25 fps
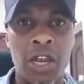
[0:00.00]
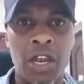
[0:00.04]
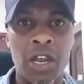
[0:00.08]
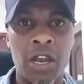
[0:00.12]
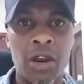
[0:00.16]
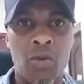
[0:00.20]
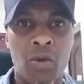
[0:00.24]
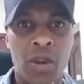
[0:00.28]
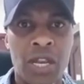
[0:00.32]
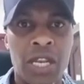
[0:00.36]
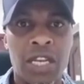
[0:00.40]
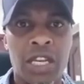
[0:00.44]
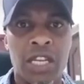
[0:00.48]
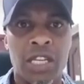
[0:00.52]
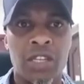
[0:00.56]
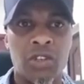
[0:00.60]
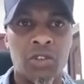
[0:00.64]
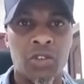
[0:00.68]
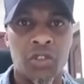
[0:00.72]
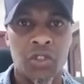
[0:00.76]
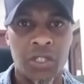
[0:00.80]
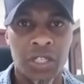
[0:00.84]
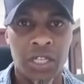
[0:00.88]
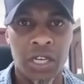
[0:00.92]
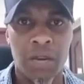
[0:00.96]
We need
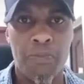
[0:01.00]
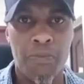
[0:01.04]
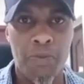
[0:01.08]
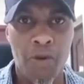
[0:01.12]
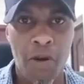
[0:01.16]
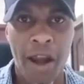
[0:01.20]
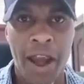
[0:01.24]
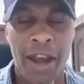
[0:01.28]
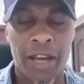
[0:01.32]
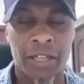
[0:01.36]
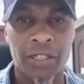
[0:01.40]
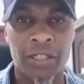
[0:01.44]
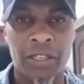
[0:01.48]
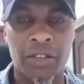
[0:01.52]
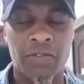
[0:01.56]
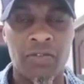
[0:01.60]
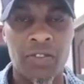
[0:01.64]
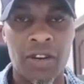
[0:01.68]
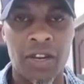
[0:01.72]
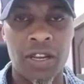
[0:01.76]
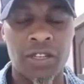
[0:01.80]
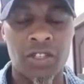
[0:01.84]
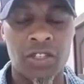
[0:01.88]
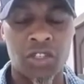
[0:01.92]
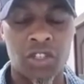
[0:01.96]
to see
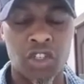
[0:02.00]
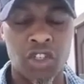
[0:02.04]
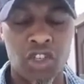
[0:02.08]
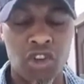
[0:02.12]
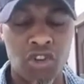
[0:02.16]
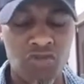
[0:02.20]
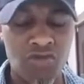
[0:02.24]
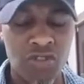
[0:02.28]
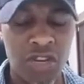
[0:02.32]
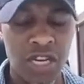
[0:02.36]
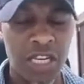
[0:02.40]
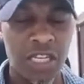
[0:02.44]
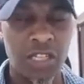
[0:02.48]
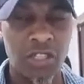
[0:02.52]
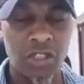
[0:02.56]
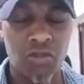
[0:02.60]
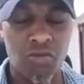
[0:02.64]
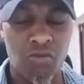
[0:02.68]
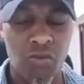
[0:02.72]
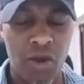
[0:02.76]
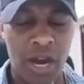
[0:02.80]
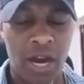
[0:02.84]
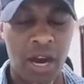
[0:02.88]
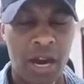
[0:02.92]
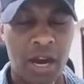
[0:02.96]
proactiveness. You need to
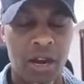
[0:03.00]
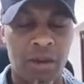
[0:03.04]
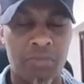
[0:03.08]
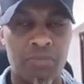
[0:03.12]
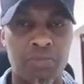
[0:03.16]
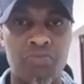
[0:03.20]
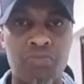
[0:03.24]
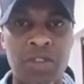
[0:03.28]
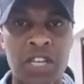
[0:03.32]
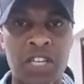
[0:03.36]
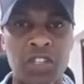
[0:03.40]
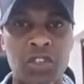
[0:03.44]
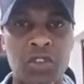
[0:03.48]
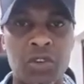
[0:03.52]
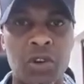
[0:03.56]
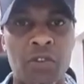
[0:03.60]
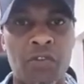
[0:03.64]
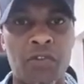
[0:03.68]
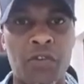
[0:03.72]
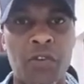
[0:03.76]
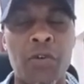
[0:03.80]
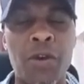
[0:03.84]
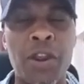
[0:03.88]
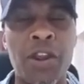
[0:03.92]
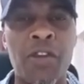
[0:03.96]
wake up. Ministry of
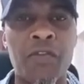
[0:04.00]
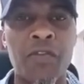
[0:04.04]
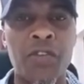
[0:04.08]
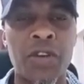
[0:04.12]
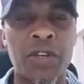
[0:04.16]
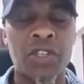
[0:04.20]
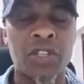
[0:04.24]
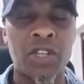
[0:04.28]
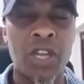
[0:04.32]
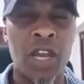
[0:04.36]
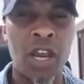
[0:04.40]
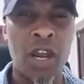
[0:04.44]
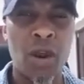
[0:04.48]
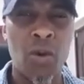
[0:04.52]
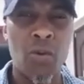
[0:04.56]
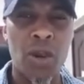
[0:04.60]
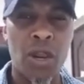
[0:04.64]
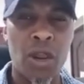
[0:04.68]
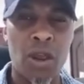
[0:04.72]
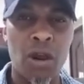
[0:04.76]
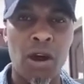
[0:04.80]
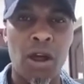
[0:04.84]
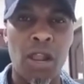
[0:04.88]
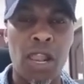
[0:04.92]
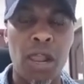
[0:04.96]
Foreign Affairs, we
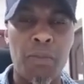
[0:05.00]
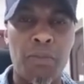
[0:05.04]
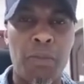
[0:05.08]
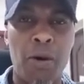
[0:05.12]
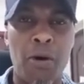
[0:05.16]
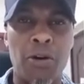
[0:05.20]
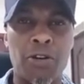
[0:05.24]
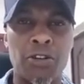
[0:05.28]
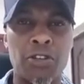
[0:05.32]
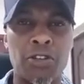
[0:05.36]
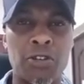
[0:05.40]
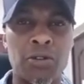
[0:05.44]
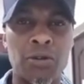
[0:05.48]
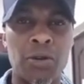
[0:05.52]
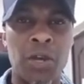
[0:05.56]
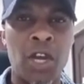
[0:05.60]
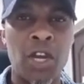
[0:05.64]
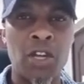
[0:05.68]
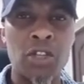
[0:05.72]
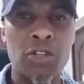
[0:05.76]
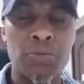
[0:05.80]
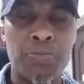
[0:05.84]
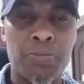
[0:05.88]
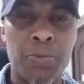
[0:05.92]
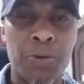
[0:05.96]
call upon you
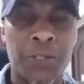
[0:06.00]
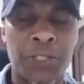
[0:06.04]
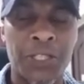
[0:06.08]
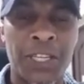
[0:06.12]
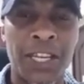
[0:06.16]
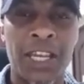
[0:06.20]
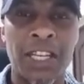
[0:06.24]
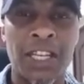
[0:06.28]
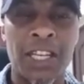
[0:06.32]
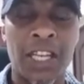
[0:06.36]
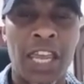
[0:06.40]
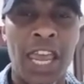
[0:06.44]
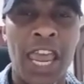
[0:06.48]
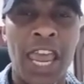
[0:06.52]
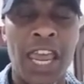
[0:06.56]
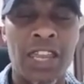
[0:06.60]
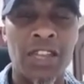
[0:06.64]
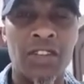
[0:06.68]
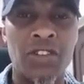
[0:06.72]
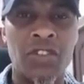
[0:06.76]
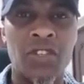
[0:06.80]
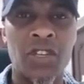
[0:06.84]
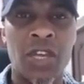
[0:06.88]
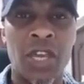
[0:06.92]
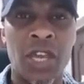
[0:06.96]
to protect
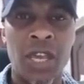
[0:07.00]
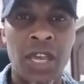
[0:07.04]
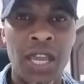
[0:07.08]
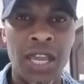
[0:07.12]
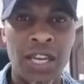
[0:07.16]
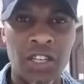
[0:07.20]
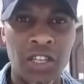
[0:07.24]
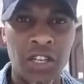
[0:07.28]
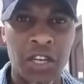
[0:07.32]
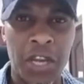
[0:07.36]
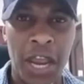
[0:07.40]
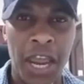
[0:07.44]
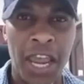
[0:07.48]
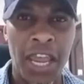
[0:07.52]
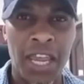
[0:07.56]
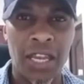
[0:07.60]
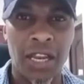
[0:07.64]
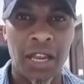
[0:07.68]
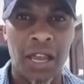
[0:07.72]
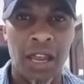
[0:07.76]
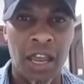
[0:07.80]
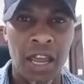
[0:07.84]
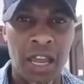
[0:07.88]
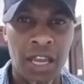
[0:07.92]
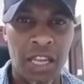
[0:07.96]
Kenyans in
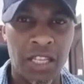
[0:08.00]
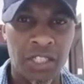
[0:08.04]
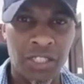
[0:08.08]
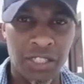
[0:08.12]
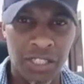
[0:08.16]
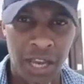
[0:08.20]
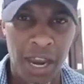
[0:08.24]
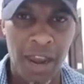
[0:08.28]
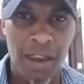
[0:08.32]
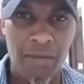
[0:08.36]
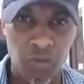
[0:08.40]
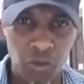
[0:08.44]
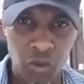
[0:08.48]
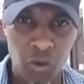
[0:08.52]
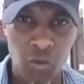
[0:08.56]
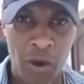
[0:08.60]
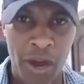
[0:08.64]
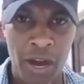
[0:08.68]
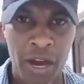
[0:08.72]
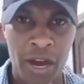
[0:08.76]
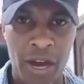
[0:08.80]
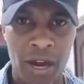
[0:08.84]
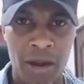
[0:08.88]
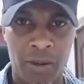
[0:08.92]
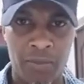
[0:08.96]
China. It's time to
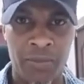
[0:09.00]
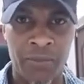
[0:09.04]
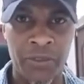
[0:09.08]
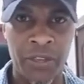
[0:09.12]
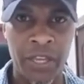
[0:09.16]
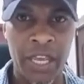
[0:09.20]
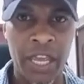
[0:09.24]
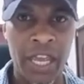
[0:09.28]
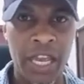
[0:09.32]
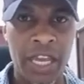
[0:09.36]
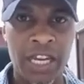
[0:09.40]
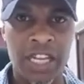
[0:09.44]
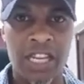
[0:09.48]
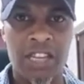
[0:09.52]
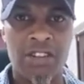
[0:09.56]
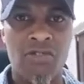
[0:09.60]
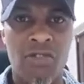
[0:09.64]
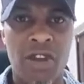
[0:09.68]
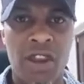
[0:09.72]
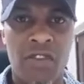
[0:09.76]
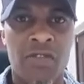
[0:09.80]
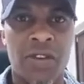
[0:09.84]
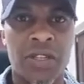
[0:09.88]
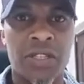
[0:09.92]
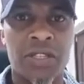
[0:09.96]
wake up. Any
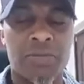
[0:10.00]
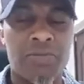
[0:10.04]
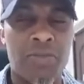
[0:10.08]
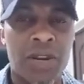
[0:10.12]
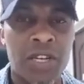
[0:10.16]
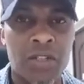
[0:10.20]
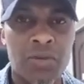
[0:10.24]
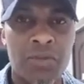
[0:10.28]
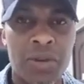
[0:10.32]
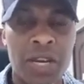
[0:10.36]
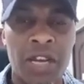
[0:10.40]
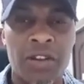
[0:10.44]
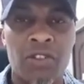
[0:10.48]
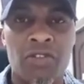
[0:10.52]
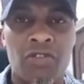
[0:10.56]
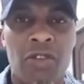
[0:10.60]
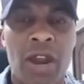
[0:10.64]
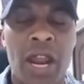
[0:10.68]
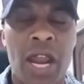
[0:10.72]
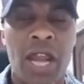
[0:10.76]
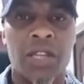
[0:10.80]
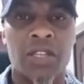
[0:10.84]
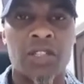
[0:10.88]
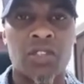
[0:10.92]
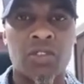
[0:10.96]
grievance must be
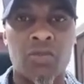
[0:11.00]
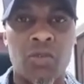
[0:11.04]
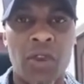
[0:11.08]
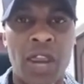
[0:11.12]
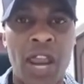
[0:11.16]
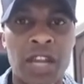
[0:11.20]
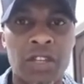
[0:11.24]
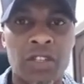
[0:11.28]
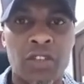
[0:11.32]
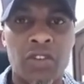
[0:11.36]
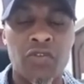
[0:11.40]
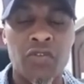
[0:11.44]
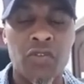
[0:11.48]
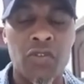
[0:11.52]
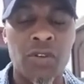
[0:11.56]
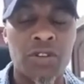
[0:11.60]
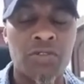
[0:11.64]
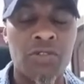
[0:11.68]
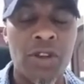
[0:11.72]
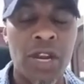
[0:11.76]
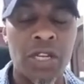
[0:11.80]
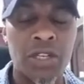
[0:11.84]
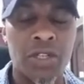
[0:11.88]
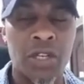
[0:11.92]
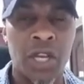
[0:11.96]
addressed. We ask you for
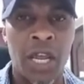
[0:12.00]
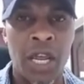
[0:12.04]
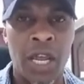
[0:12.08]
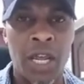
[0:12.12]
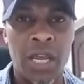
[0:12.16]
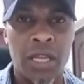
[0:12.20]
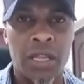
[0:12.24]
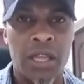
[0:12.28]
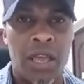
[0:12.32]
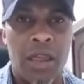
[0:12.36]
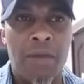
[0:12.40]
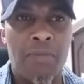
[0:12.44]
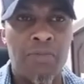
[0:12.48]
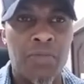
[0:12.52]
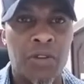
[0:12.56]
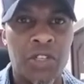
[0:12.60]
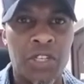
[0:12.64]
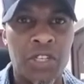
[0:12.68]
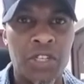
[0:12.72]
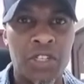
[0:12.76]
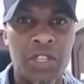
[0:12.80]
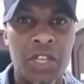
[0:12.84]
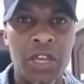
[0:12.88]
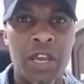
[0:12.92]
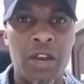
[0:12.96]
address. The
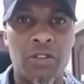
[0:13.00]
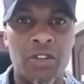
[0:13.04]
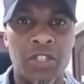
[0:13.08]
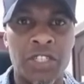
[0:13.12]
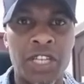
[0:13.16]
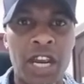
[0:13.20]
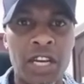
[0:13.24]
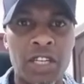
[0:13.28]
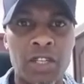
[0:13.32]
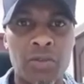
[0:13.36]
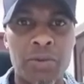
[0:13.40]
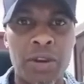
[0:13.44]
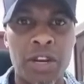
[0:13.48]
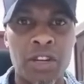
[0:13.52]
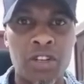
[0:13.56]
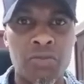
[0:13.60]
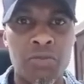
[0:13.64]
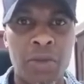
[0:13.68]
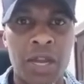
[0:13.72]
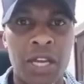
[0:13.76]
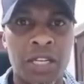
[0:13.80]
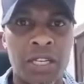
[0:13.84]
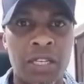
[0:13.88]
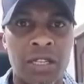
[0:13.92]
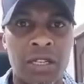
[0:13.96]
embassy is there on taxpayers'
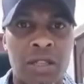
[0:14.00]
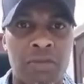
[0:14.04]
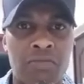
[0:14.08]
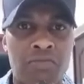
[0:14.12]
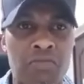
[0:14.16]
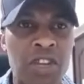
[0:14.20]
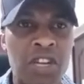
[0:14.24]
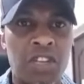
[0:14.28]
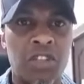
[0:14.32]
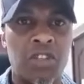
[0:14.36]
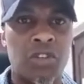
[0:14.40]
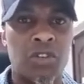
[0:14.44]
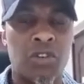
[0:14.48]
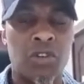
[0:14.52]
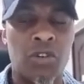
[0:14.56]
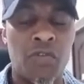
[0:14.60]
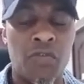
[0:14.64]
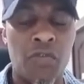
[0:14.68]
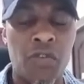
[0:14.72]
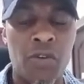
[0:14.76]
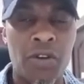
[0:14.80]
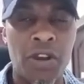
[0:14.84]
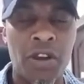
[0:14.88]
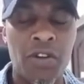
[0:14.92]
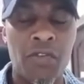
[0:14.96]
money. The Ministry of
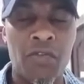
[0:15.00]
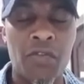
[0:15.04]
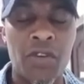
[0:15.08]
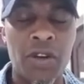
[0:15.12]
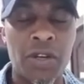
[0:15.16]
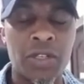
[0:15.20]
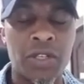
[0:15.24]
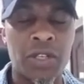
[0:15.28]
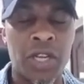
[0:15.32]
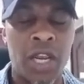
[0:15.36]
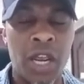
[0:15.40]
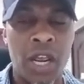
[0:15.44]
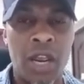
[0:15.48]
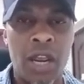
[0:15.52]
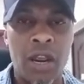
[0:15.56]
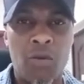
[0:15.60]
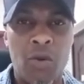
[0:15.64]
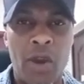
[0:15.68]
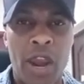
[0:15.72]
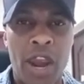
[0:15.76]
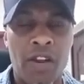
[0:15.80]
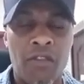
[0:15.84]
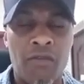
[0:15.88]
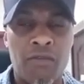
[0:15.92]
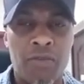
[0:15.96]
Foreign Affairs,
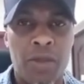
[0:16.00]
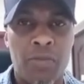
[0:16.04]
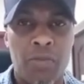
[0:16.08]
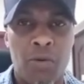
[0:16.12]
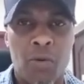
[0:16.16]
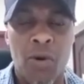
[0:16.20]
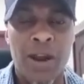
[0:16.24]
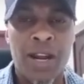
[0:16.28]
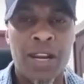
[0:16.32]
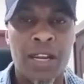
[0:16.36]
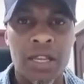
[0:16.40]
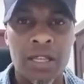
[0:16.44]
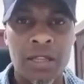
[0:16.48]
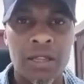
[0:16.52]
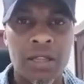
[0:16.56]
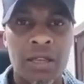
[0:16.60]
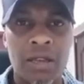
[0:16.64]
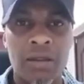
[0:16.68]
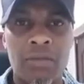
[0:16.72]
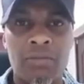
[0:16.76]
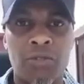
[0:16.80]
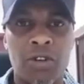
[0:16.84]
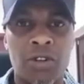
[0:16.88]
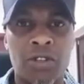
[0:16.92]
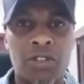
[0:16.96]
we have people working
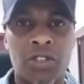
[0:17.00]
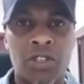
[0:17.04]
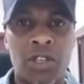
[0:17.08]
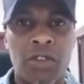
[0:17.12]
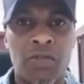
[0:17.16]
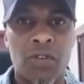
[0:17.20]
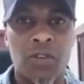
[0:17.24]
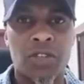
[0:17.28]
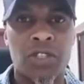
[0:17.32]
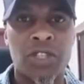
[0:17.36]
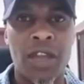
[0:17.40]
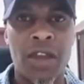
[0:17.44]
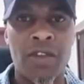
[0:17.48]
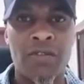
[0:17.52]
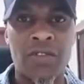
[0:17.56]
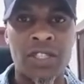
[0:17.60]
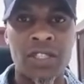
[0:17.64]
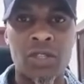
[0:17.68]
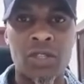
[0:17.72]
there as civil servants.